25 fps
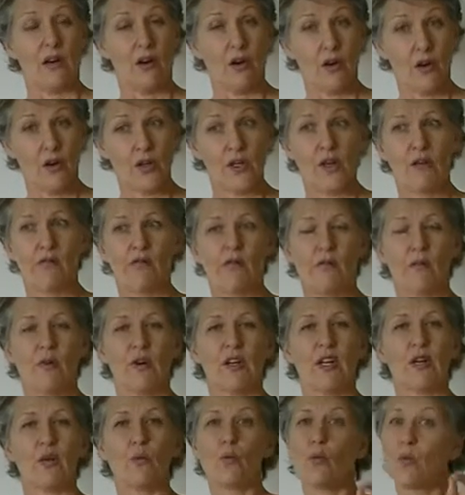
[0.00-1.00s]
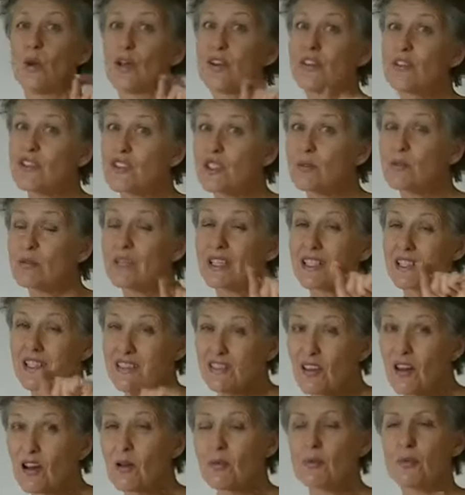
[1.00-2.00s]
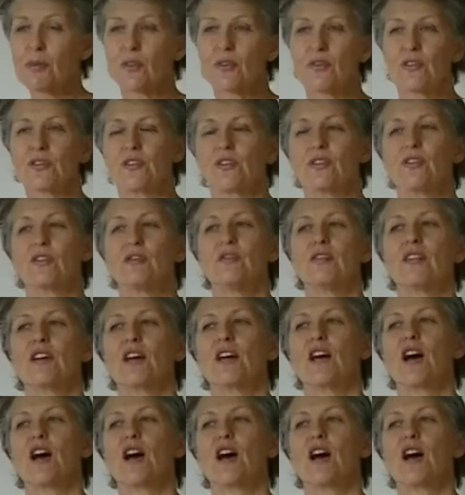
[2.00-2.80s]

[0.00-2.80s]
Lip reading: on overbooking with some examples of